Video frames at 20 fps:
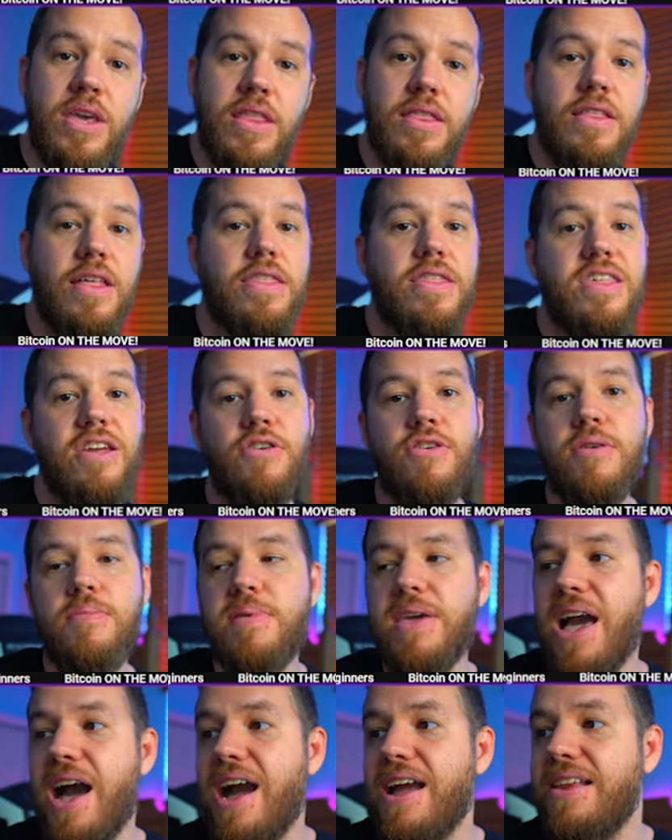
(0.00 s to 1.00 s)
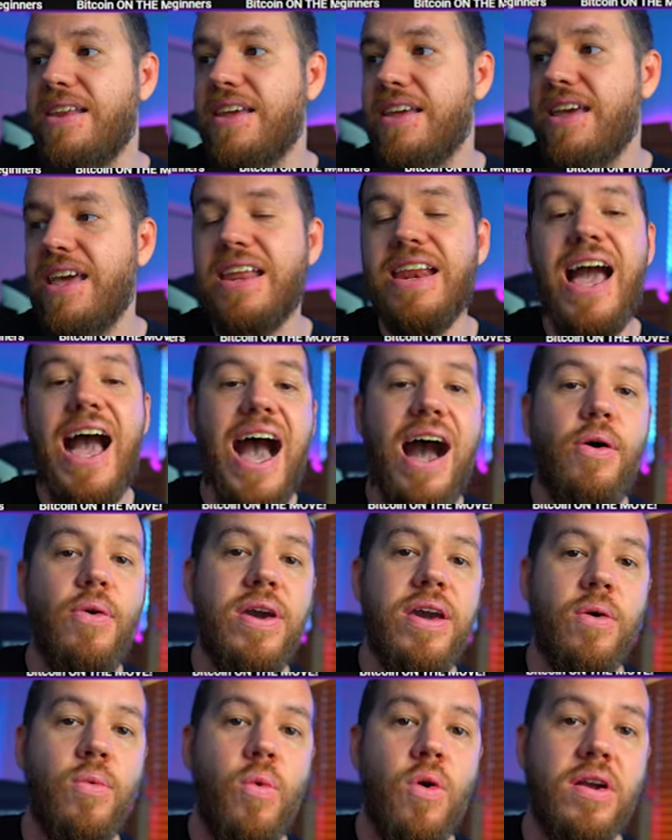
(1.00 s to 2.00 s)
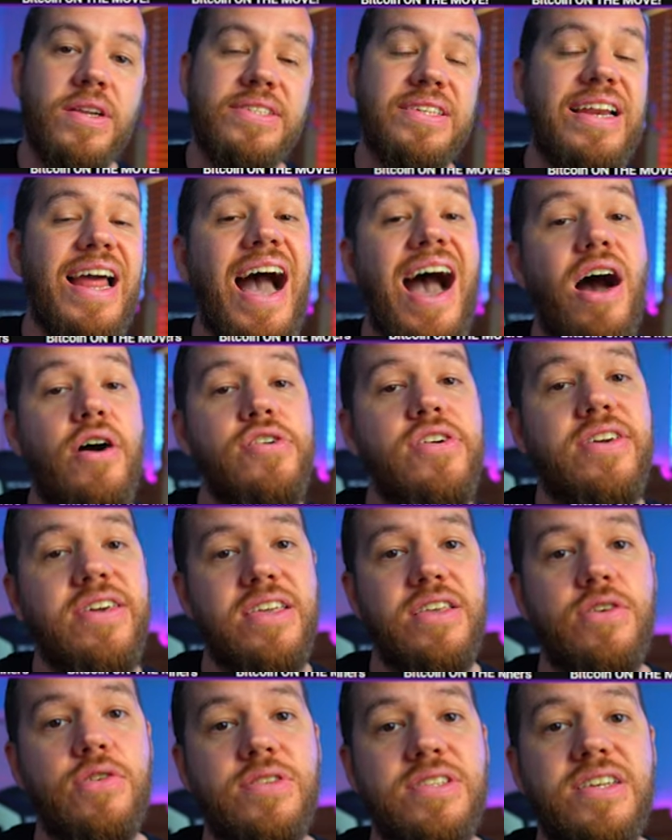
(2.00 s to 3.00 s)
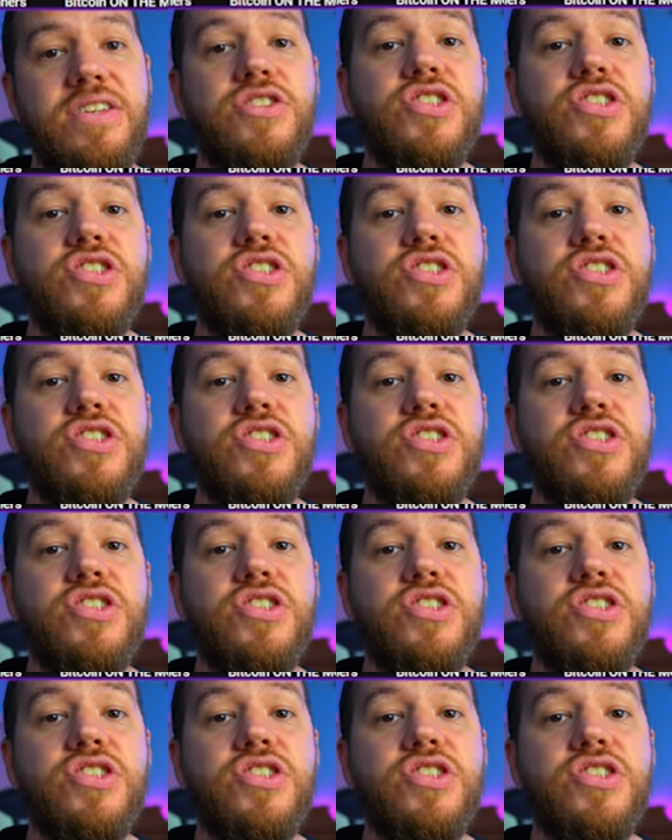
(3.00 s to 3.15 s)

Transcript: the theory behind it and how it works and how you can use it to